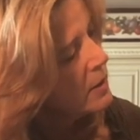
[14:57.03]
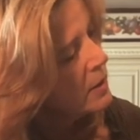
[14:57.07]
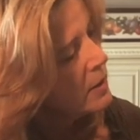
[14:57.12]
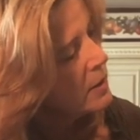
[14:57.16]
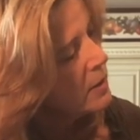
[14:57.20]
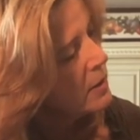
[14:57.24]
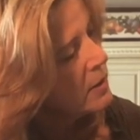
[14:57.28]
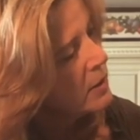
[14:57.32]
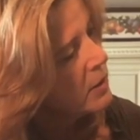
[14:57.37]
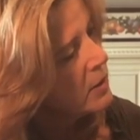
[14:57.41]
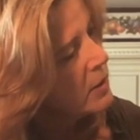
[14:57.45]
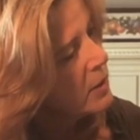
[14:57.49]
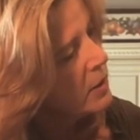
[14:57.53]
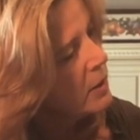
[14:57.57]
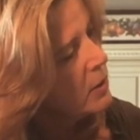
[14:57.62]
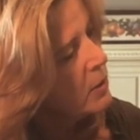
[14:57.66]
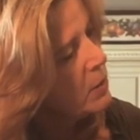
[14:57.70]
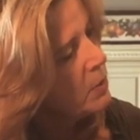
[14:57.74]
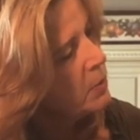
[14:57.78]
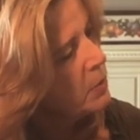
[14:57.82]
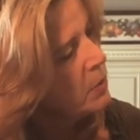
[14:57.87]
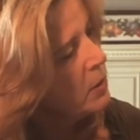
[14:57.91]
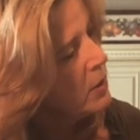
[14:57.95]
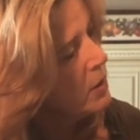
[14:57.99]
you could either
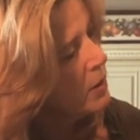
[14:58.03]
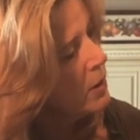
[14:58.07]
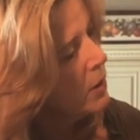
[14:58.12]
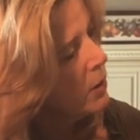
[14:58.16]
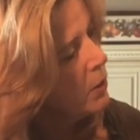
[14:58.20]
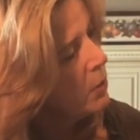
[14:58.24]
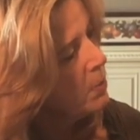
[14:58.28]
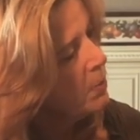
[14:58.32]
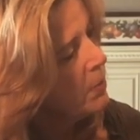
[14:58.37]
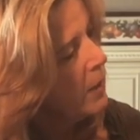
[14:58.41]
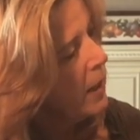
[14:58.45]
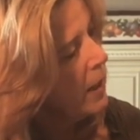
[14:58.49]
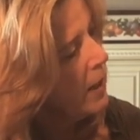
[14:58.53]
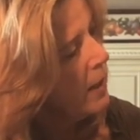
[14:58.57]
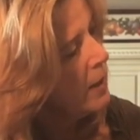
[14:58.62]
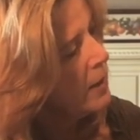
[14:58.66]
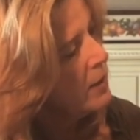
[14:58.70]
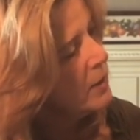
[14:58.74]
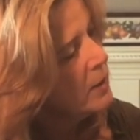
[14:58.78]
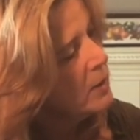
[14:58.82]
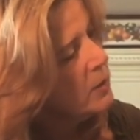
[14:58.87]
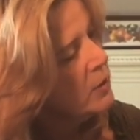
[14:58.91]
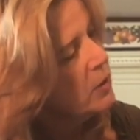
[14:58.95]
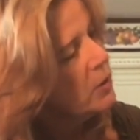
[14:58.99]
put another
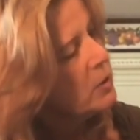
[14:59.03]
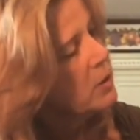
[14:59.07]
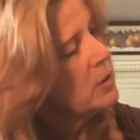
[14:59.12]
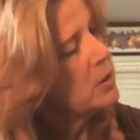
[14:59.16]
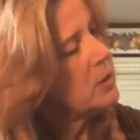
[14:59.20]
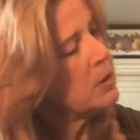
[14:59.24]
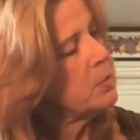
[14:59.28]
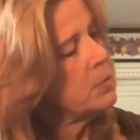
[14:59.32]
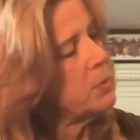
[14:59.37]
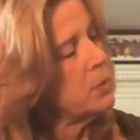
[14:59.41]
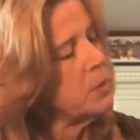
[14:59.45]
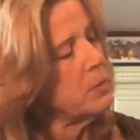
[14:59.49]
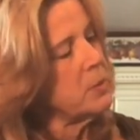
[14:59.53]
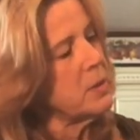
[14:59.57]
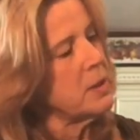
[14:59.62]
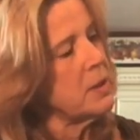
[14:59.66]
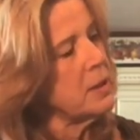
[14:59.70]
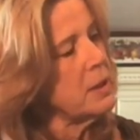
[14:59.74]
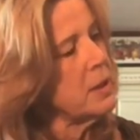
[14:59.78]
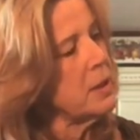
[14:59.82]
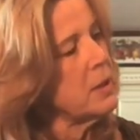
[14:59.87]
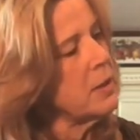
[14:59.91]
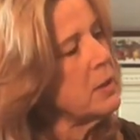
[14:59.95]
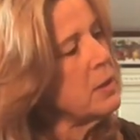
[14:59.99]
pile, you could just put them
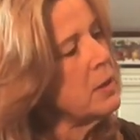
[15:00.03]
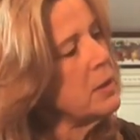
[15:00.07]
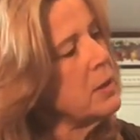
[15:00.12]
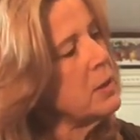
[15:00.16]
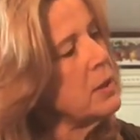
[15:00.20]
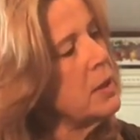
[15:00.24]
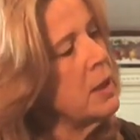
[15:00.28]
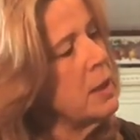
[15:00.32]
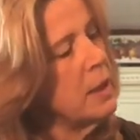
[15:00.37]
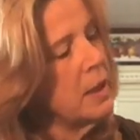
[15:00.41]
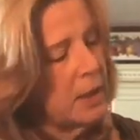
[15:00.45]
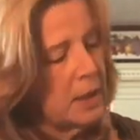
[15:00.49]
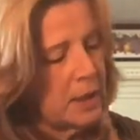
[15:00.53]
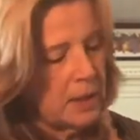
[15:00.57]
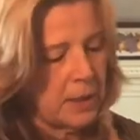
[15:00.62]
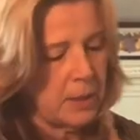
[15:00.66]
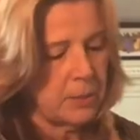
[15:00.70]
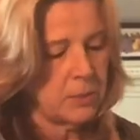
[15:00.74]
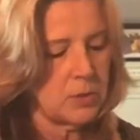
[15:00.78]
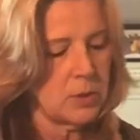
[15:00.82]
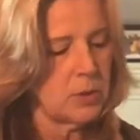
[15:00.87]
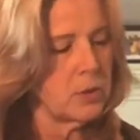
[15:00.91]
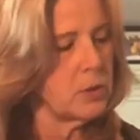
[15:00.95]
single. I'm going to